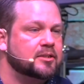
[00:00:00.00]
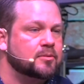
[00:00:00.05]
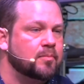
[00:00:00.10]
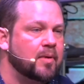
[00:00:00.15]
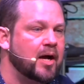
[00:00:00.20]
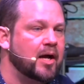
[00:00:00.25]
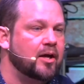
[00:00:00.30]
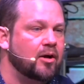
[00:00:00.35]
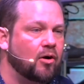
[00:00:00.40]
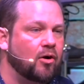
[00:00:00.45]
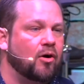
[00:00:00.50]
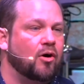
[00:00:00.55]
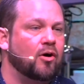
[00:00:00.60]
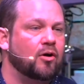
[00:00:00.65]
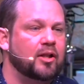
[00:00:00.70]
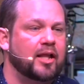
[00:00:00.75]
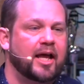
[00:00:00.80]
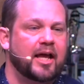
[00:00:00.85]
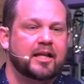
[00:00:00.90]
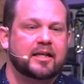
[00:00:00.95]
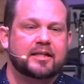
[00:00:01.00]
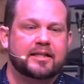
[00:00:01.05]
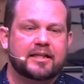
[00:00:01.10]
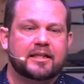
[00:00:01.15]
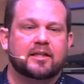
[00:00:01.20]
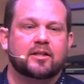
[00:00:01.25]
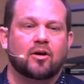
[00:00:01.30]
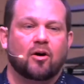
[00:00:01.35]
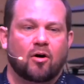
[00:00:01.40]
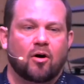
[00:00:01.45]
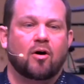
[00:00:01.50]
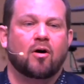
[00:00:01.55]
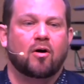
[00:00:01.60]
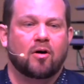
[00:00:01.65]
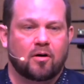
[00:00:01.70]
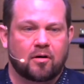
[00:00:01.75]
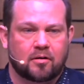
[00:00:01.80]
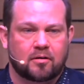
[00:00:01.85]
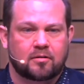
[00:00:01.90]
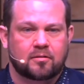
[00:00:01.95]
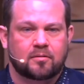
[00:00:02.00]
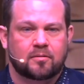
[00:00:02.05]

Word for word: my all and in all.